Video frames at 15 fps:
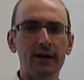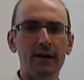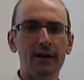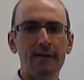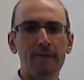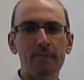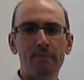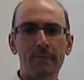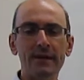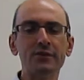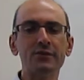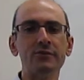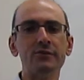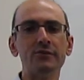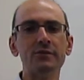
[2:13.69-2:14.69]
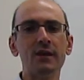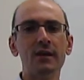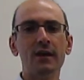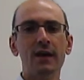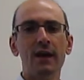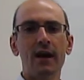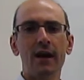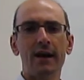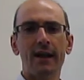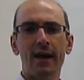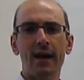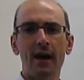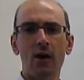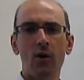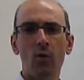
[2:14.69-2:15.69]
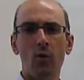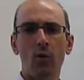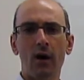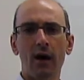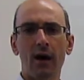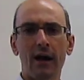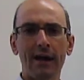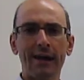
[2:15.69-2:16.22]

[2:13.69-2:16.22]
uh measures and how uh,